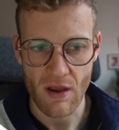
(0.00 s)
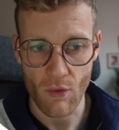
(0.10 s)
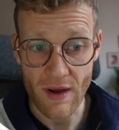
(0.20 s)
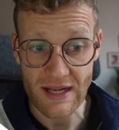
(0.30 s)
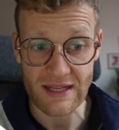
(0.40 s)

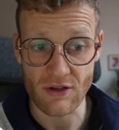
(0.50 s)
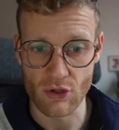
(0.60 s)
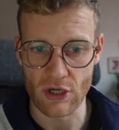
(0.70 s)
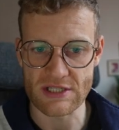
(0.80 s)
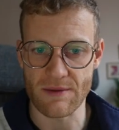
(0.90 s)
really
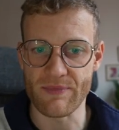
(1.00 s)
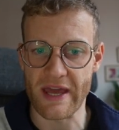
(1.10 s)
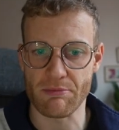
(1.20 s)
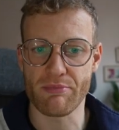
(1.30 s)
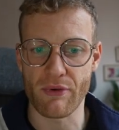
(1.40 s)
good
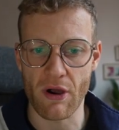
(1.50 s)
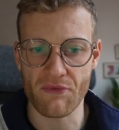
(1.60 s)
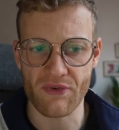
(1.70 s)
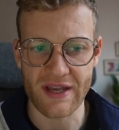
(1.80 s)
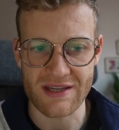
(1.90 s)
net
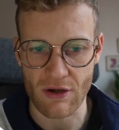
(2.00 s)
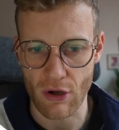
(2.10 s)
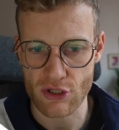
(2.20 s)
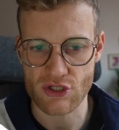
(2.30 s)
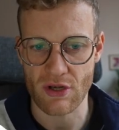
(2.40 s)
profit, and
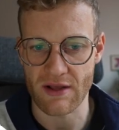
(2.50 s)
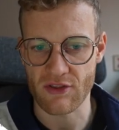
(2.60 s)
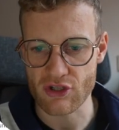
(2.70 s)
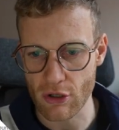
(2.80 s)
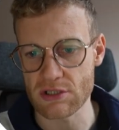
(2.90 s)
also like
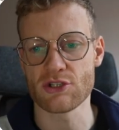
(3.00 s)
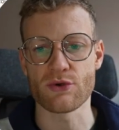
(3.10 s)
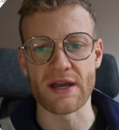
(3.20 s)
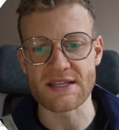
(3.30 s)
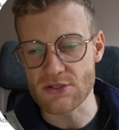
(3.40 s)
the total
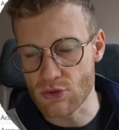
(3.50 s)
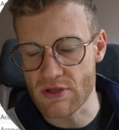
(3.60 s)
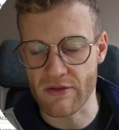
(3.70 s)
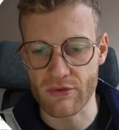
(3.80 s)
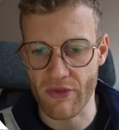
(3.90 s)
trades, two
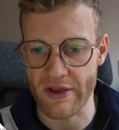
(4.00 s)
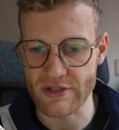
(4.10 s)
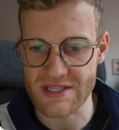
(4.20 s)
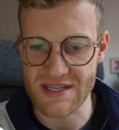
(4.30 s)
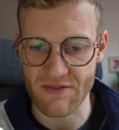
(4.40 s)

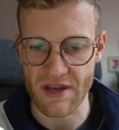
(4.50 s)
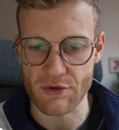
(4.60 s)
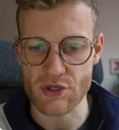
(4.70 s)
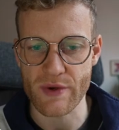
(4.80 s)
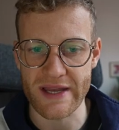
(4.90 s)
thousand seven
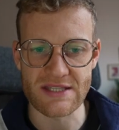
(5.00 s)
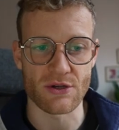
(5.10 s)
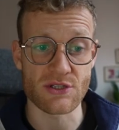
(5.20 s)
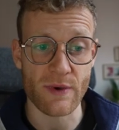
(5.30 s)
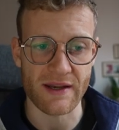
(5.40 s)
hundred trades, so
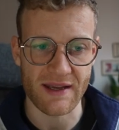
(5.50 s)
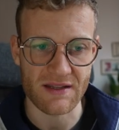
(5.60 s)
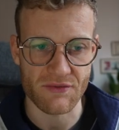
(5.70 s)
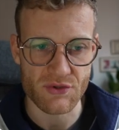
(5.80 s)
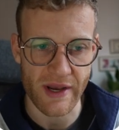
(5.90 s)
it's quite
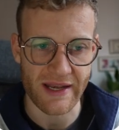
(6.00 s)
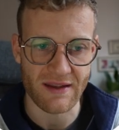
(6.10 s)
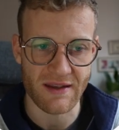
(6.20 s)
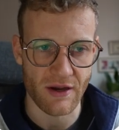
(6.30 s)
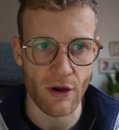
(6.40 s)
active
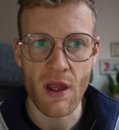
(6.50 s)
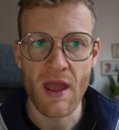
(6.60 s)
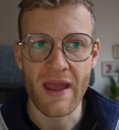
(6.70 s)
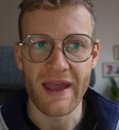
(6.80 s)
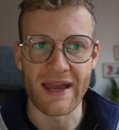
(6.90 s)
trading here.
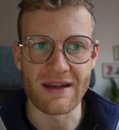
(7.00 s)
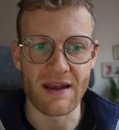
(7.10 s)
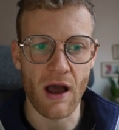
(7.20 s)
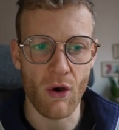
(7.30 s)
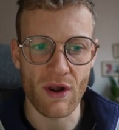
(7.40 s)
And
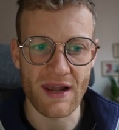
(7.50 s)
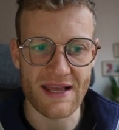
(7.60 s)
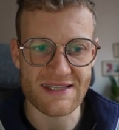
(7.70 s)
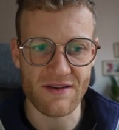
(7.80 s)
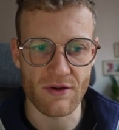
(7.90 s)
now
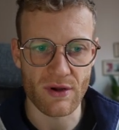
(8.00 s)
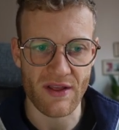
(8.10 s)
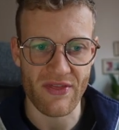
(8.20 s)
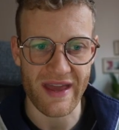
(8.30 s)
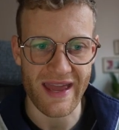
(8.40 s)
let's have a look
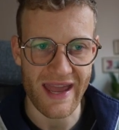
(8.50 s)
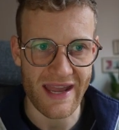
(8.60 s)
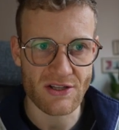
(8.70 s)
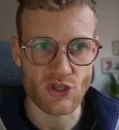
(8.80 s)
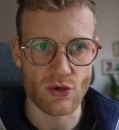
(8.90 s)
at the
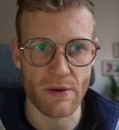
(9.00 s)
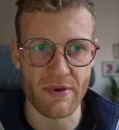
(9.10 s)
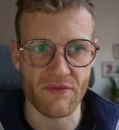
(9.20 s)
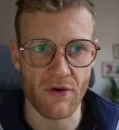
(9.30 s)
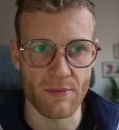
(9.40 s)
actual
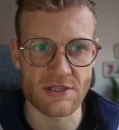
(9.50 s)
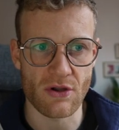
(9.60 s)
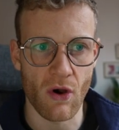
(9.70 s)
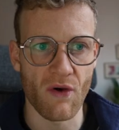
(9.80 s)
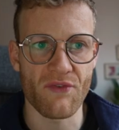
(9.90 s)
performance
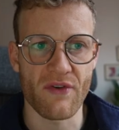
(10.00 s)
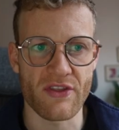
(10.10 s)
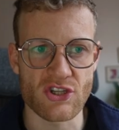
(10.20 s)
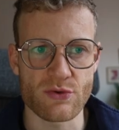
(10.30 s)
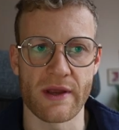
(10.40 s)
of
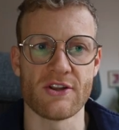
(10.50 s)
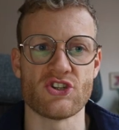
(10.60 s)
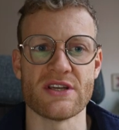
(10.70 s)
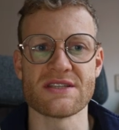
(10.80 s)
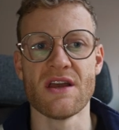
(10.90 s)
the
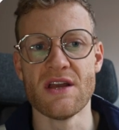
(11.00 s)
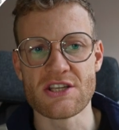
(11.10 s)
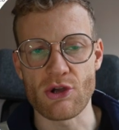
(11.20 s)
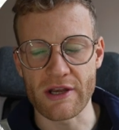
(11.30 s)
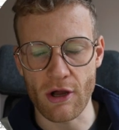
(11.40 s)
strategies.
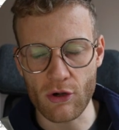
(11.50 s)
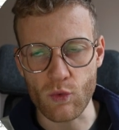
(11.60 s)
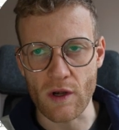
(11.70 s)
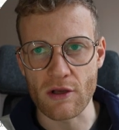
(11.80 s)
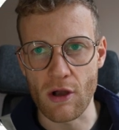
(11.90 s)
So I don't
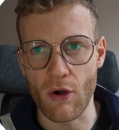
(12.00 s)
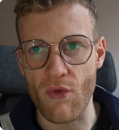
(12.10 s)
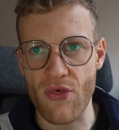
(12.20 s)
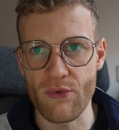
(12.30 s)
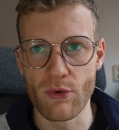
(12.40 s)
want to go
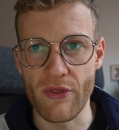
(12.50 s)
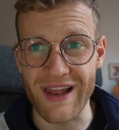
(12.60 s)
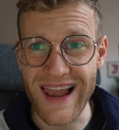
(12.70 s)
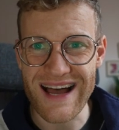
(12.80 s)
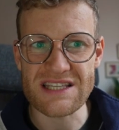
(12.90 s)
through the
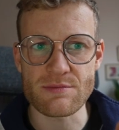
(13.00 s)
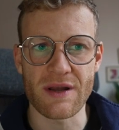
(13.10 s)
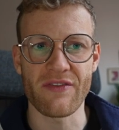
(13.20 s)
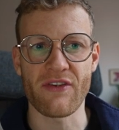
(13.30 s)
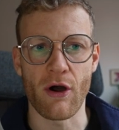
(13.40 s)
last
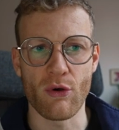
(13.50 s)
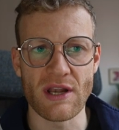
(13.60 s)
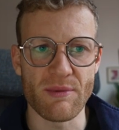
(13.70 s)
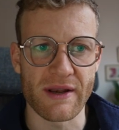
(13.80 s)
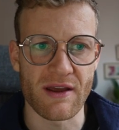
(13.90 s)
months
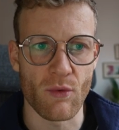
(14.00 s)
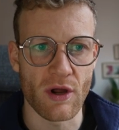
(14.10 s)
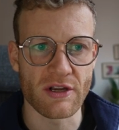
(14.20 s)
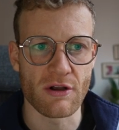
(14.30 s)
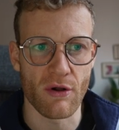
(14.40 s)
only, but I
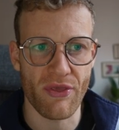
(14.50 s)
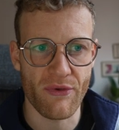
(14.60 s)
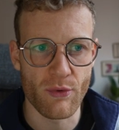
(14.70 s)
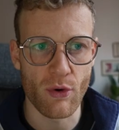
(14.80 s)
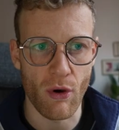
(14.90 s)
want to go
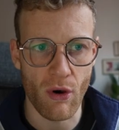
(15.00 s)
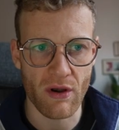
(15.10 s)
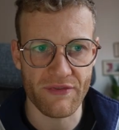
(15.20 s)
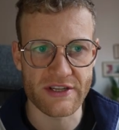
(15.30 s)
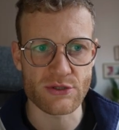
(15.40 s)
through all
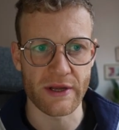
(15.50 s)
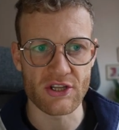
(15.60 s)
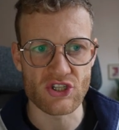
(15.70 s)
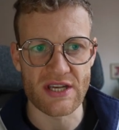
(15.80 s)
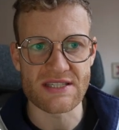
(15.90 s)
of the
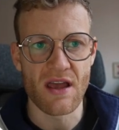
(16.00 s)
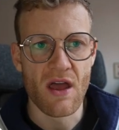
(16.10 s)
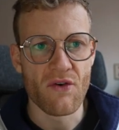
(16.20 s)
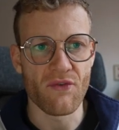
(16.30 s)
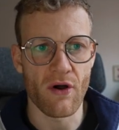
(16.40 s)
strategies
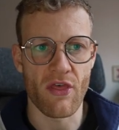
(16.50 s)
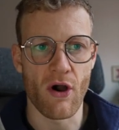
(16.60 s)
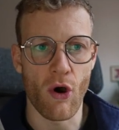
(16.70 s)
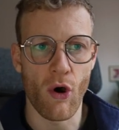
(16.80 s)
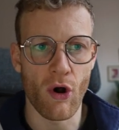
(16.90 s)
for the
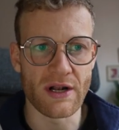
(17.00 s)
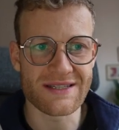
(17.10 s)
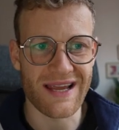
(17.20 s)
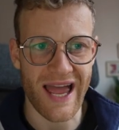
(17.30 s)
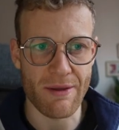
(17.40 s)

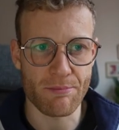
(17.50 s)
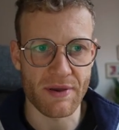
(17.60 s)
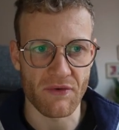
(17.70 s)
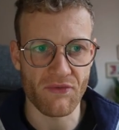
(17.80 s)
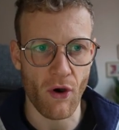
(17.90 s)
all-time
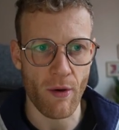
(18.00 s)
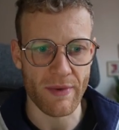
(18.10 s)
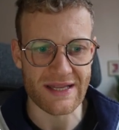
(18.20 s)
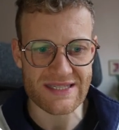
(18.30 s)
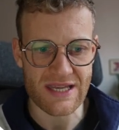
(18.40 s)

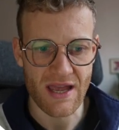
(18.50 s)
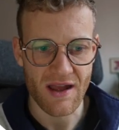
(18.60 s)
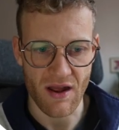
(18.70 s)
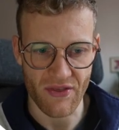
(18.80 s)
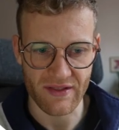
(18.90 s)
performance.
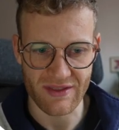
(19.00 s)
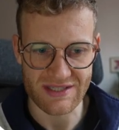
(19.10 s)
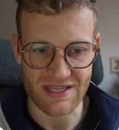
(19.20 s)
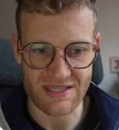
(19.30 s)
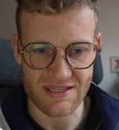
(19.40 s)
I think
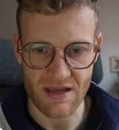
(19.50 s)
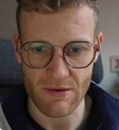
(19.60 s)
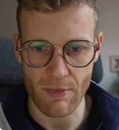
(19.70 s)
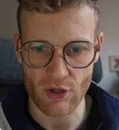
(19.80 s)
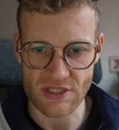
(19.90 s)
this is uh,
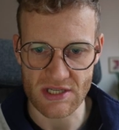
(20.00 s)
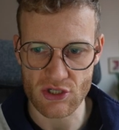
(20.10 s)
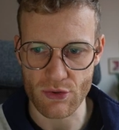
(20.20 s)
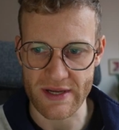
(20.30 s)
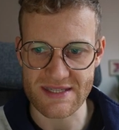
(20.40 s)
most
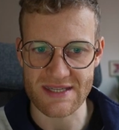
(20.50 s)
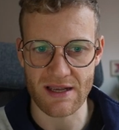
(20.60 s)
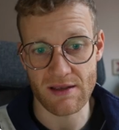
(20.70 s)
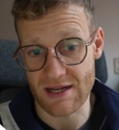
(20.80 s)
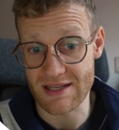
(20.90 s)

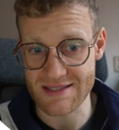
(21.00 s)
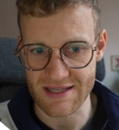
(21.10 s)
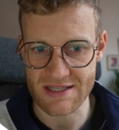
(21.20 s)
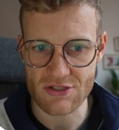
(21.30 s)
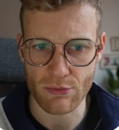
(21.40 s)
interesting, at least it
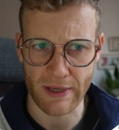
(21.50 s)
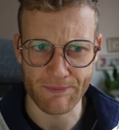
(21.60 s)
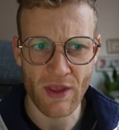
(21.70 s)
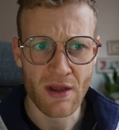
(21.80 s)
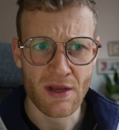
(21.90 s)
is to me.